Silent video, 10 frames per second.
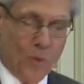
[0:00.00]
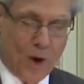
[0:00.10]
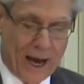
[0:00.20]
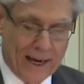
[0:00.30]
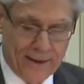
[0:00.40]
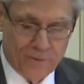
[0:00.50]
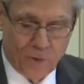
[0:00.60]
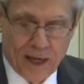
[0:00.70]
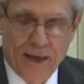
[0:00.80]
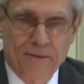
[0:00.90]
white,
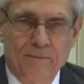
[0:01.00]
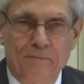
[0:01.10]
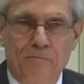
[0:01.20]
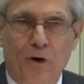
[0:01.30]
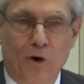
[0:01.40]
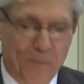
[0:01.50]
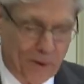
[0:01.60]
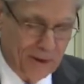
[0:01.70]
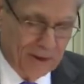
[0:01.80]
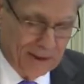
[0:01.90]
red,
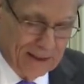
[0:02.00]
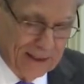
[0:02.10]
purple.